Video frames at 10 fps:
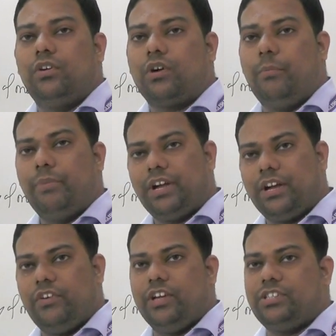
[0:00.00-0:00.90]

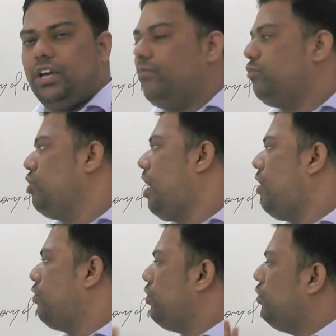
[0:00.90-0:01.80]
competitive exam you
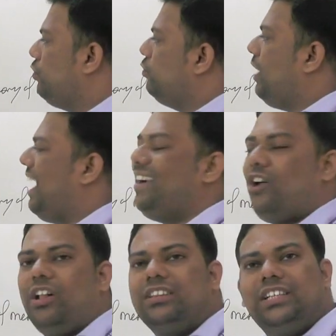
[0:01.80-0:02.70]
have to do, and
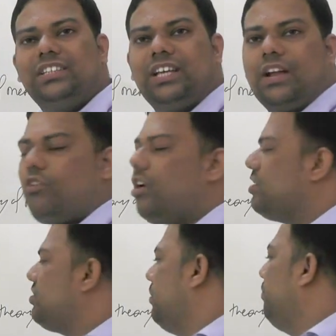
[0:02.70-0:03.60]
all these are
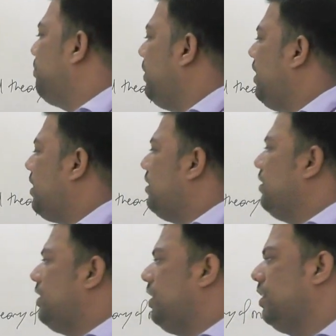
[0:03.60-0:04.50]
what, simpler
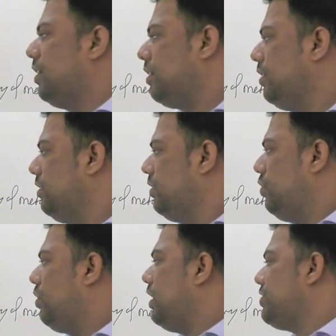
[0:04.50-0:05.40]
here.
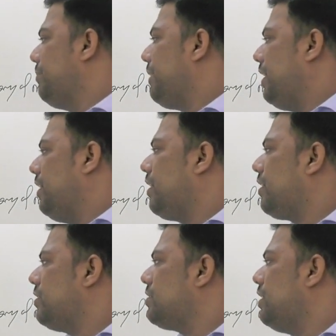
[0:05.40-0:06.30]
Okay, semiconductor,